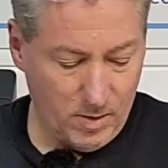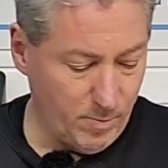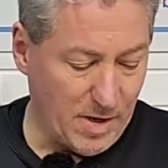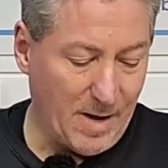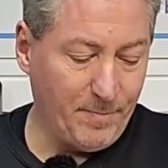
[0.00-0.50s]

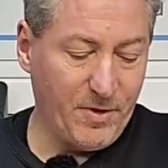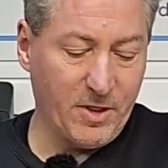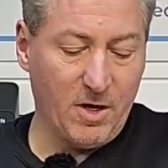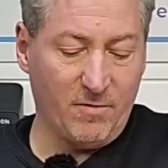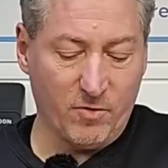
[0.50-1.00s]
Pop the
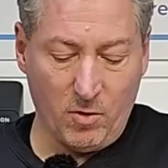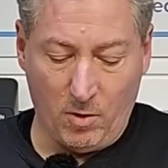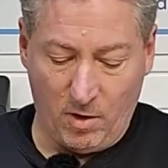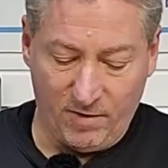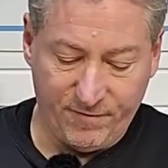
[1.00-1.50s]
cover
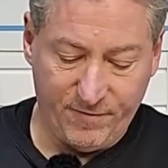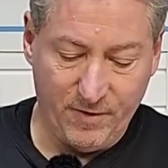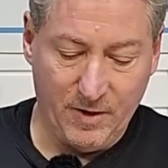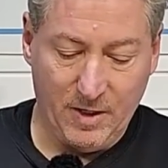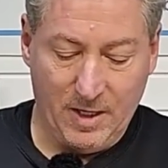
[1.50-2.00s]
off,
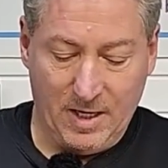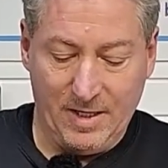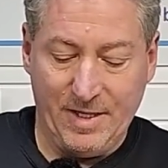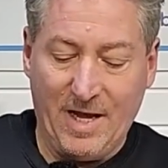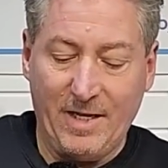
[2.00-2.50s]

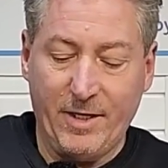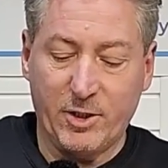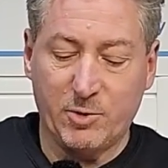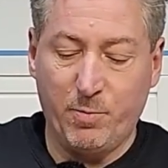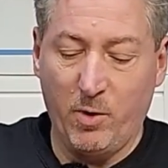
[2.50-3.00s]
and that
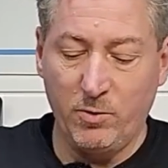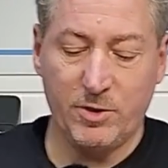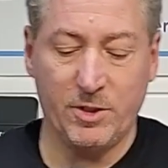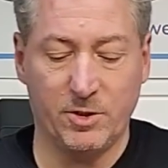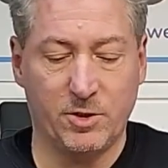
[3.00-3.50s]

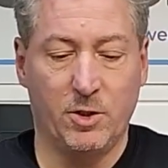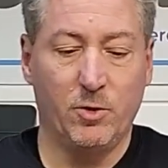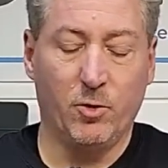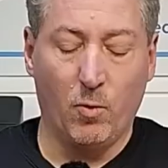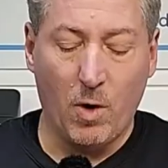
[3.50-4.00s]
exposes
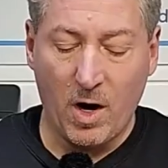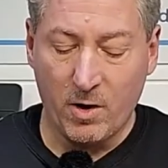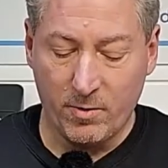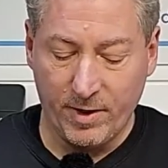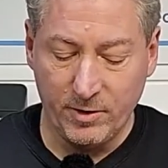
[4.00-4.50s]
the
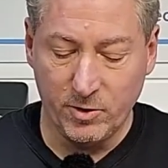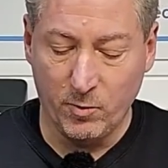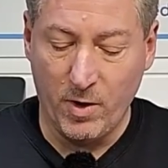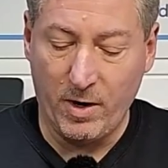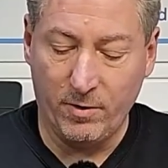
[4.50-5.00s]
wiring to
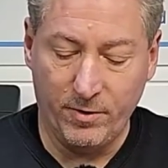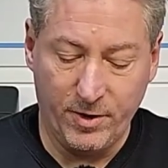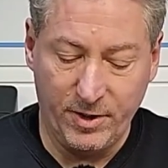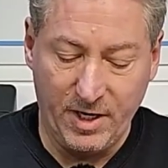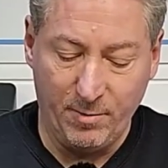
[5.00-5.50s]
where
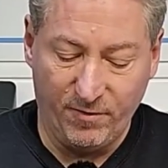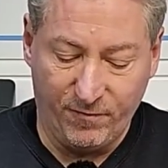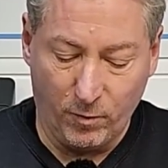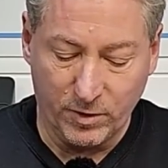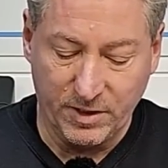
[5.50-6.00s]
the NEMA
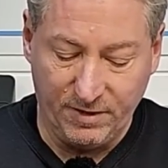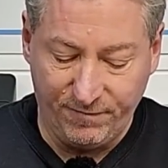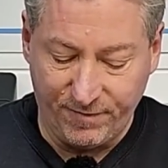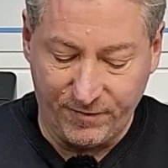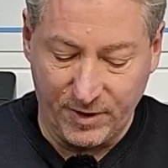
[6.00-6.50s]

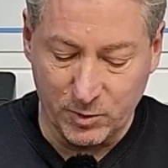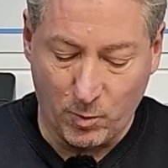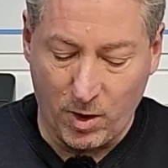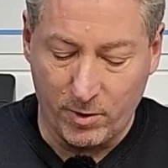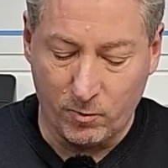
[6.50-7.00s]
1450 is
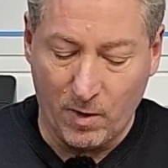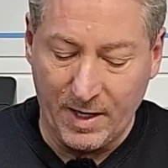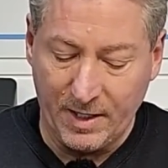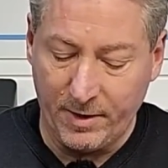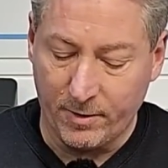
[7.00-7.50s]
wired,
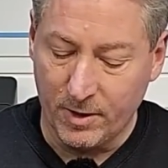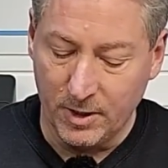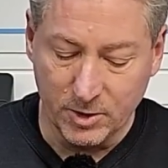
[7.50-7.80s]
right here.